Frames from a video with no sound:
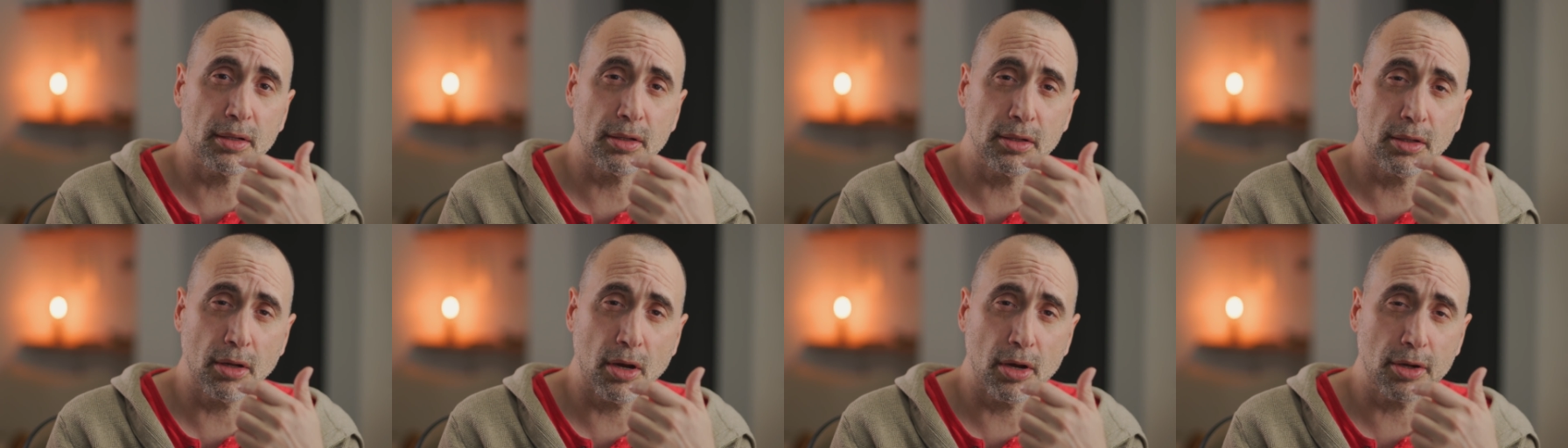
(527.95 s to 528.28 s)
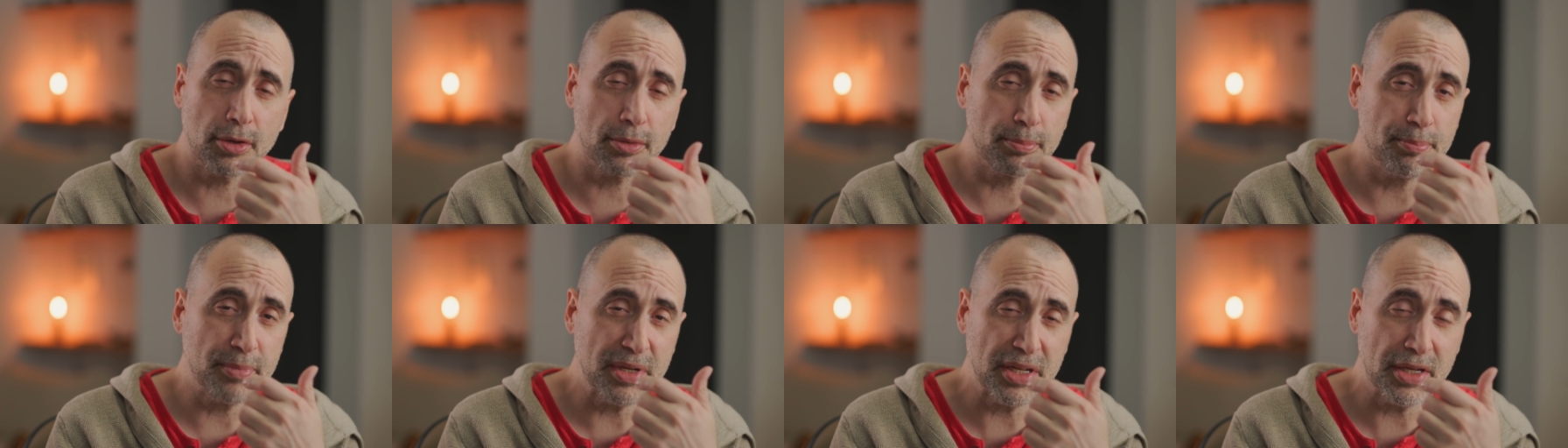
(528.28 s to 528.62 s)

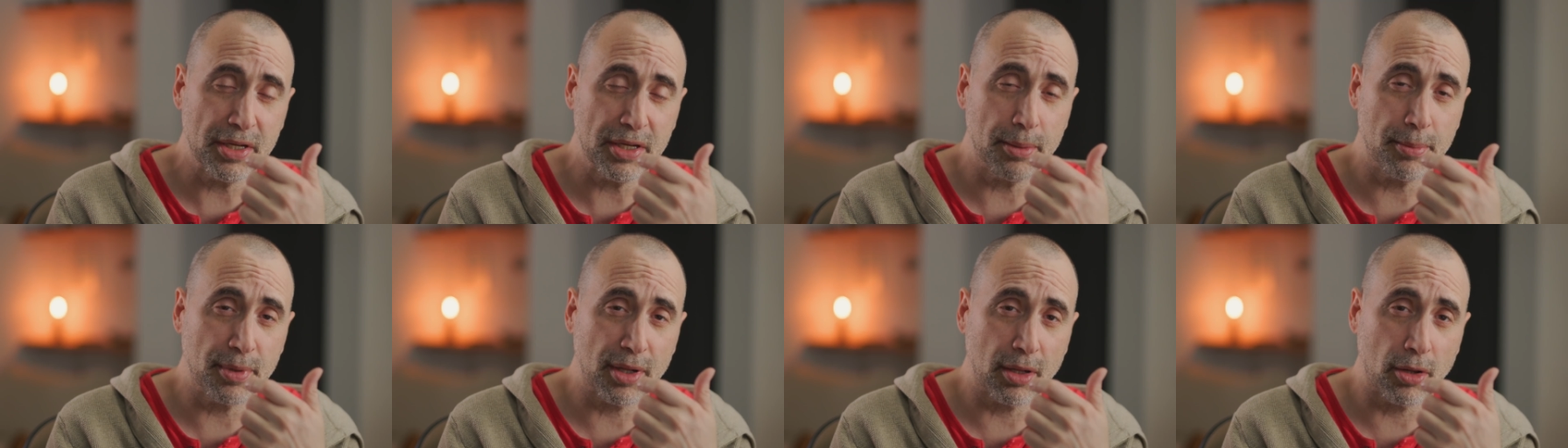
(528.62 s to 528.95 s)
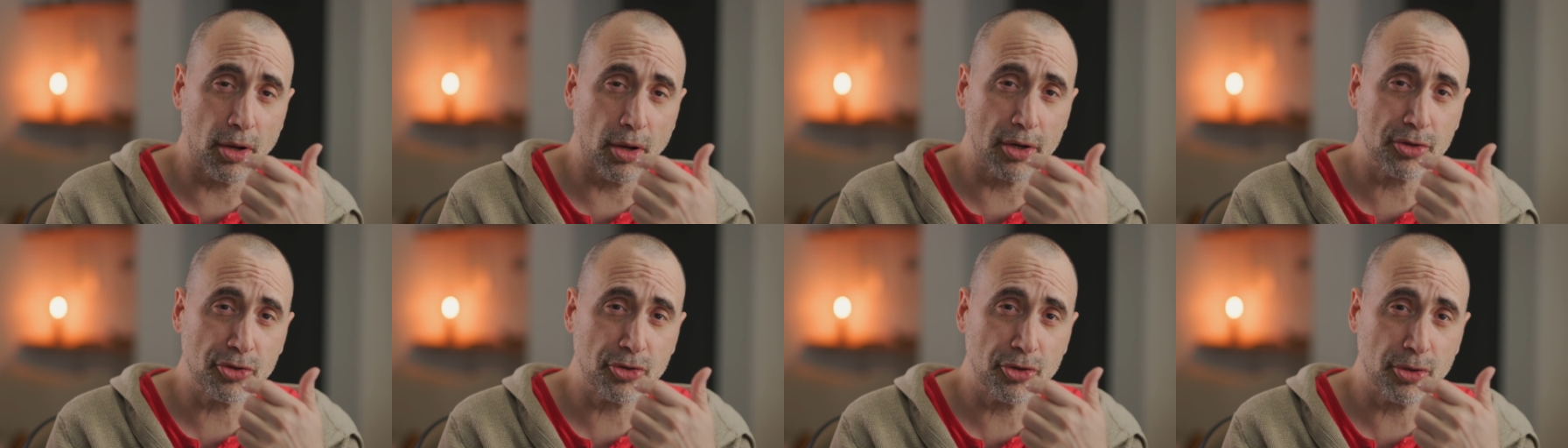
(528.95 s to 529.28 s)
long, medium and
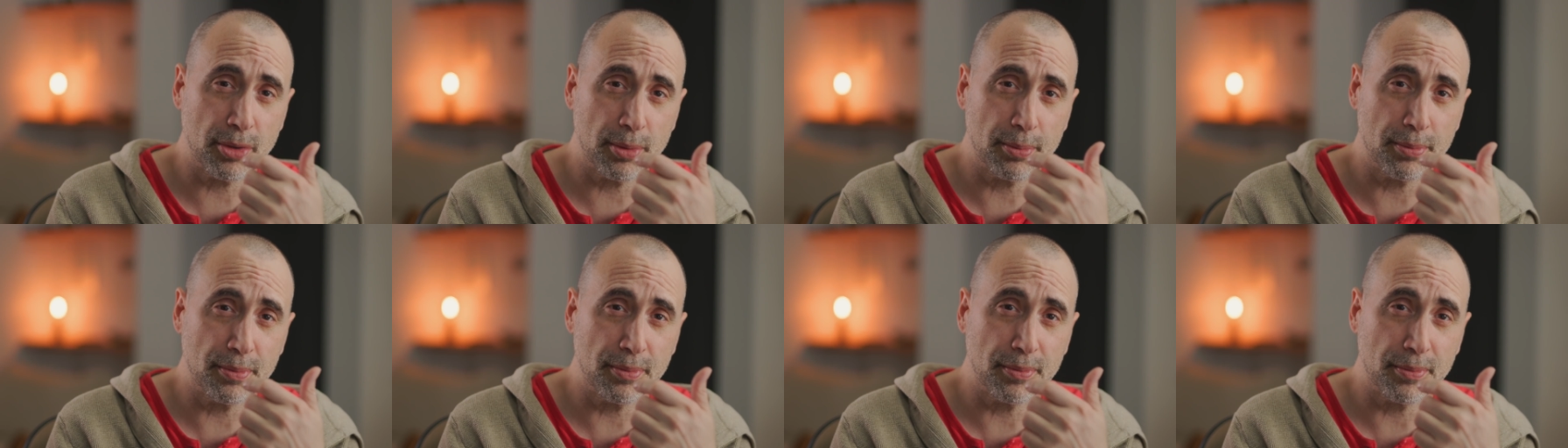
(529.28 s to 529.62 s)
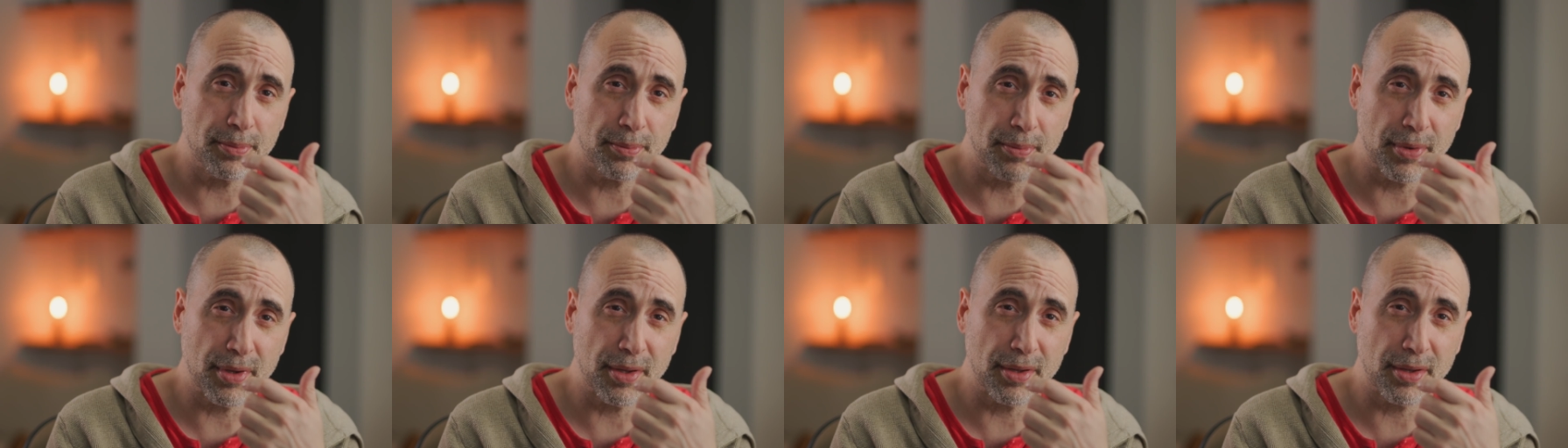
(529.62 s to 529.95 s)
long
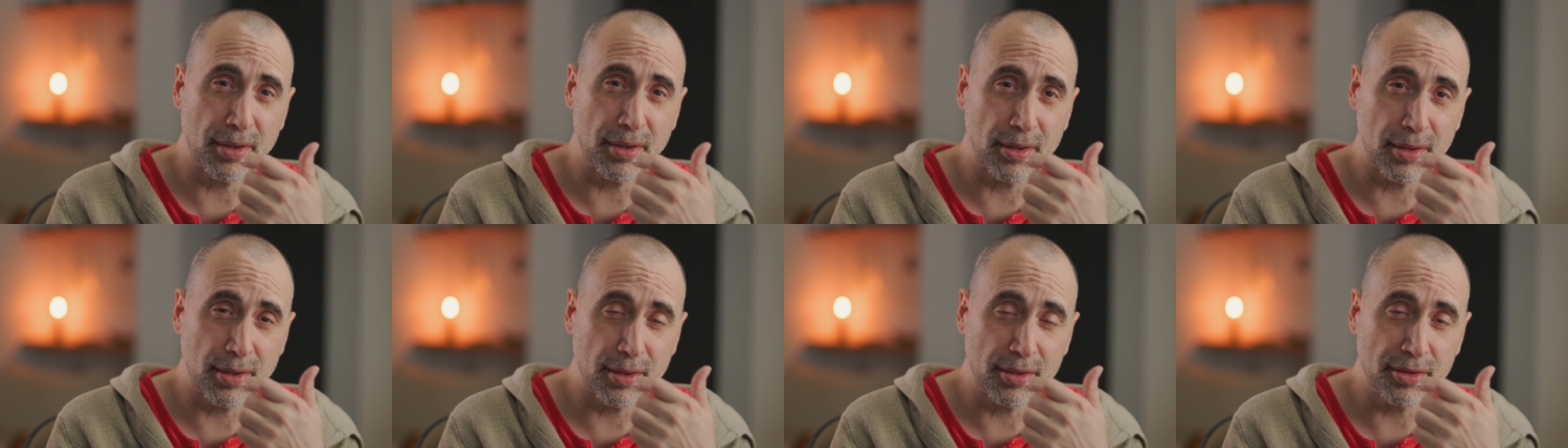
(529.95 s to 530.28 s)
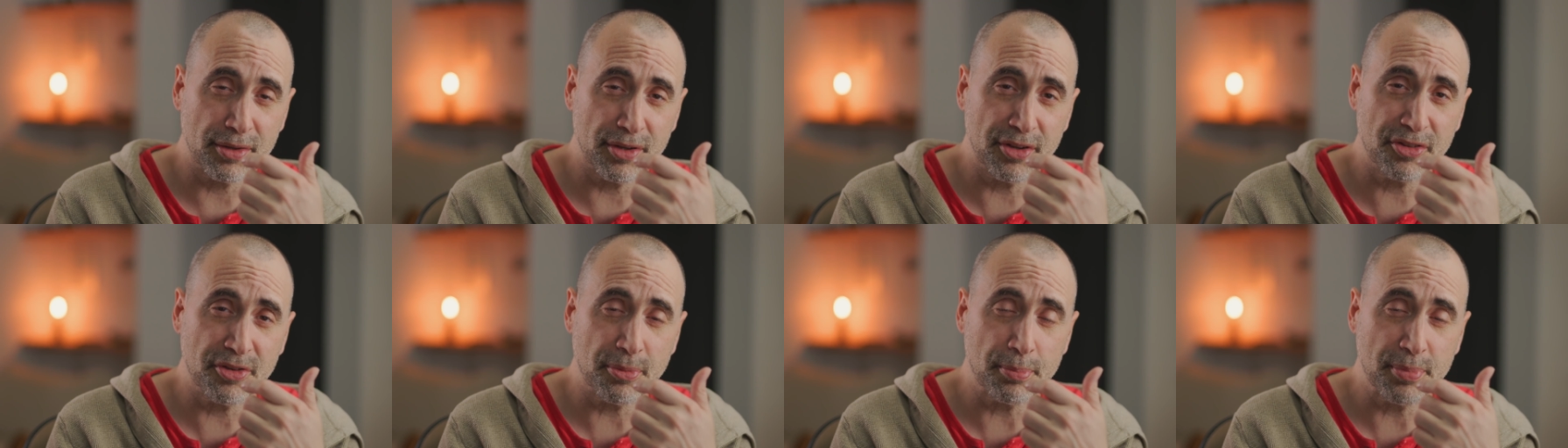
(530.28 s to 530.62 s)
term uh,
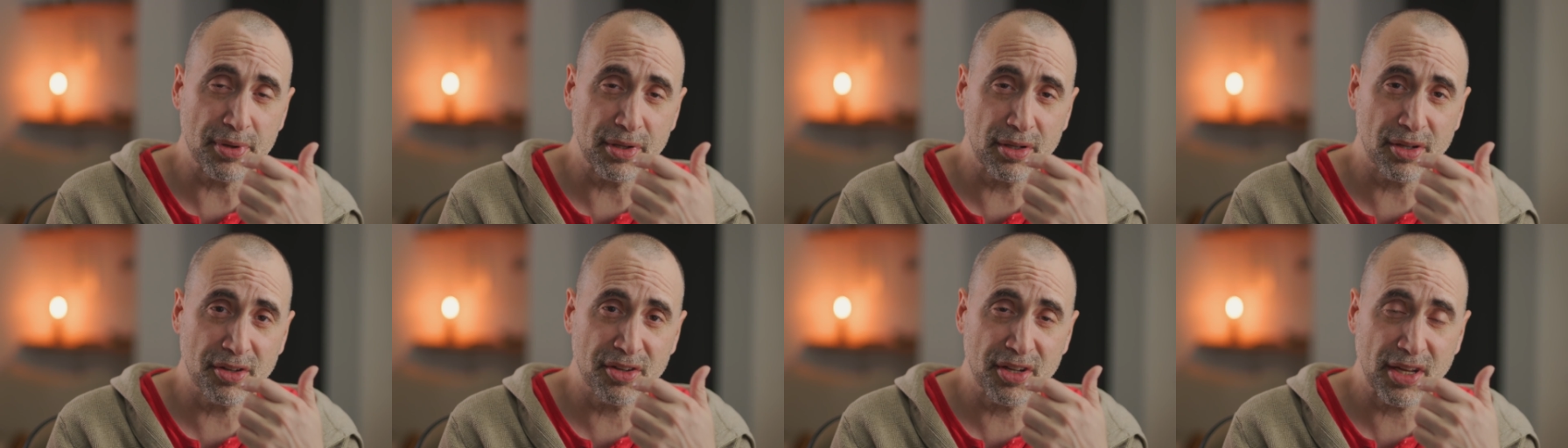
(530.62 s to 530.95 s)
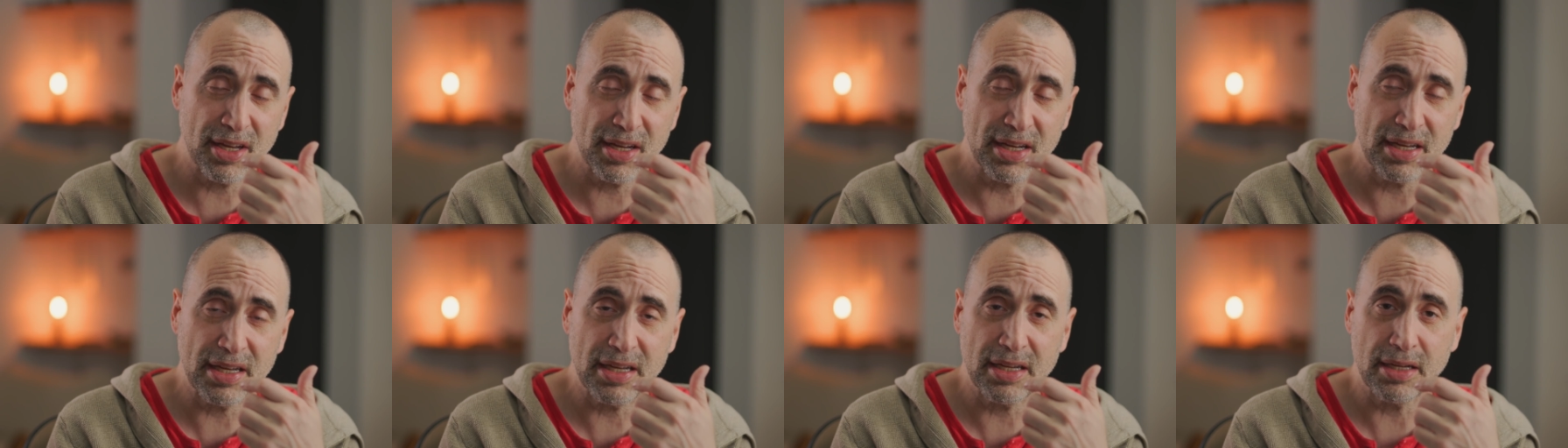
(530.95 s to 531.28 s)

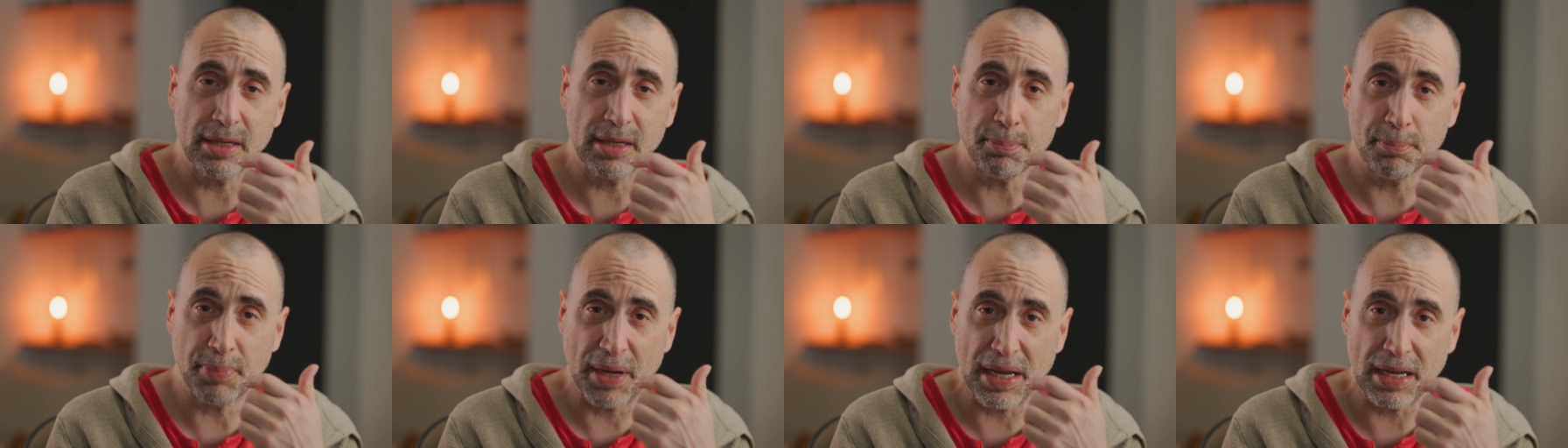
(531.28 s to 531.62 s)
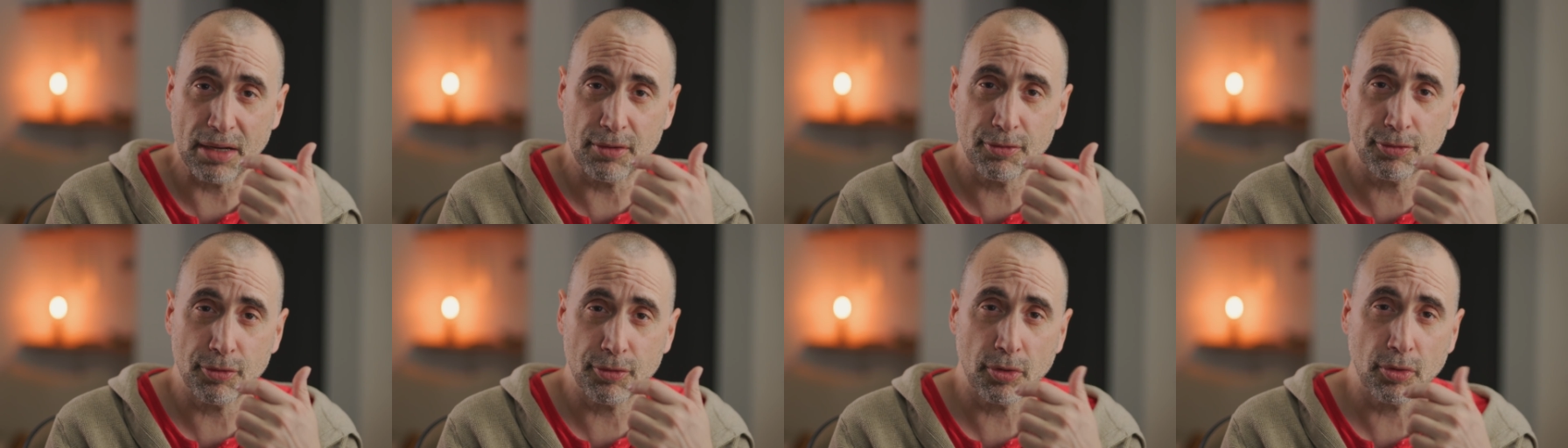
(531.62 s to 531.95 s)
disabilitating and
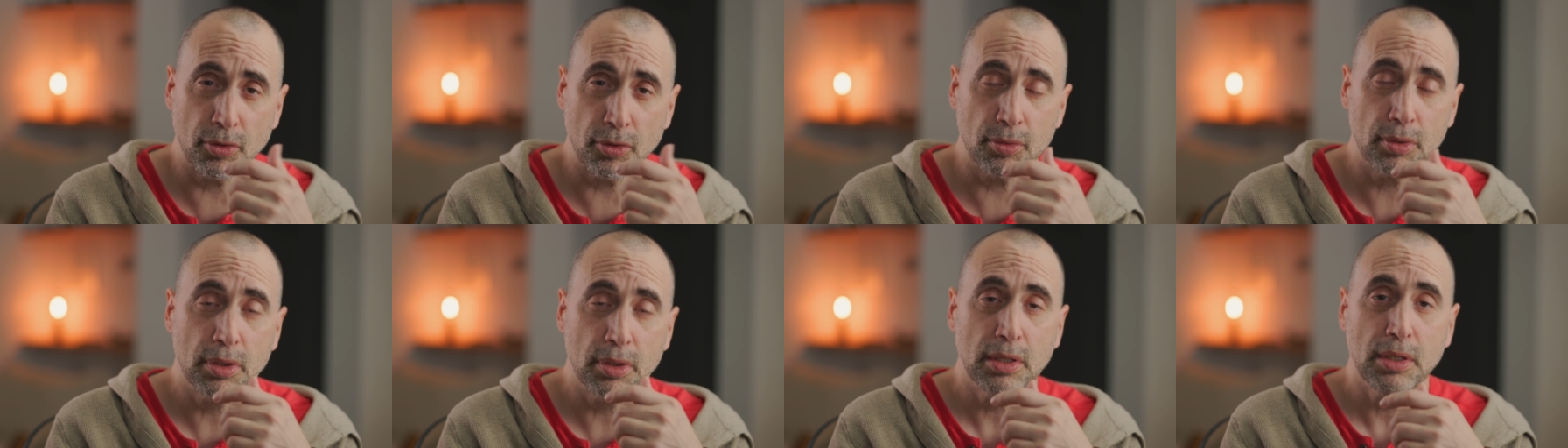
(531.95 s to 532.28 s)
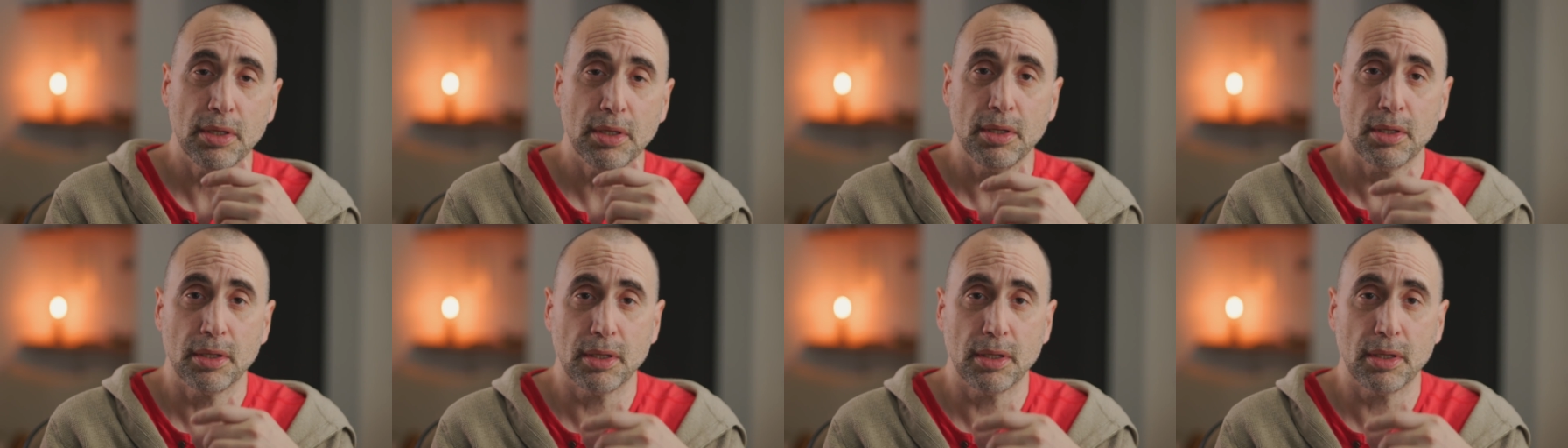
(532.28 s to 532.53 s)
painful